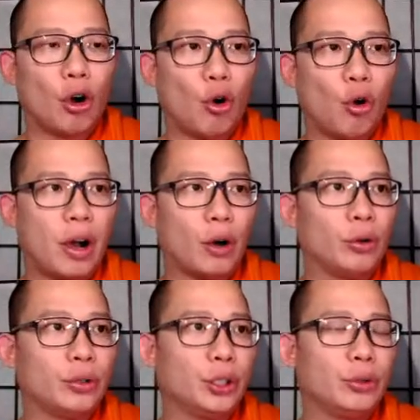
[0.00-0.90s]
who
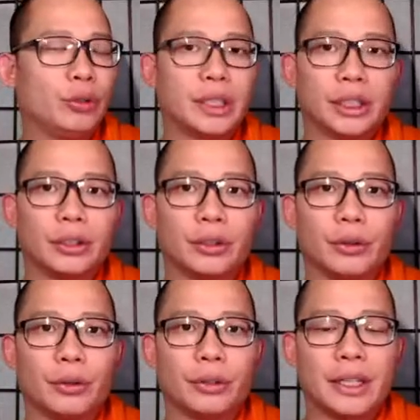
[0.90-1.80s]
are using
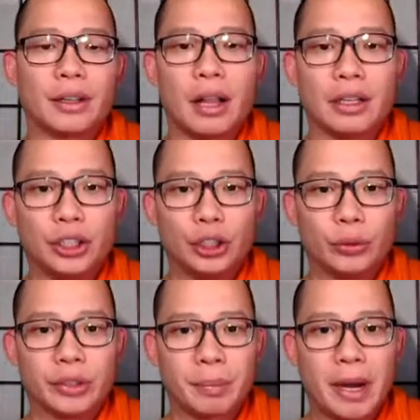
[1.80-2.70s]
technology
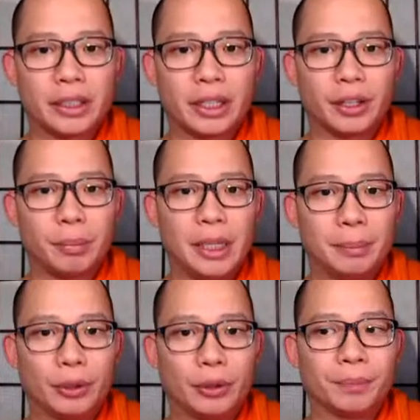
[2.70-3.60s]
to inspire other
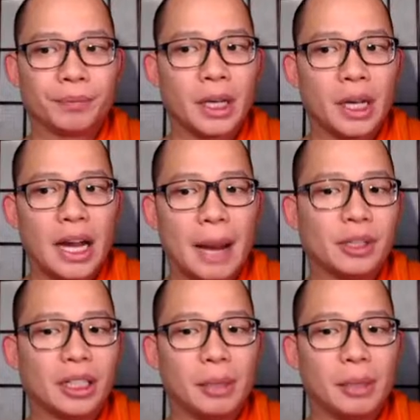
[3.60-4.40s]
people, I'm going to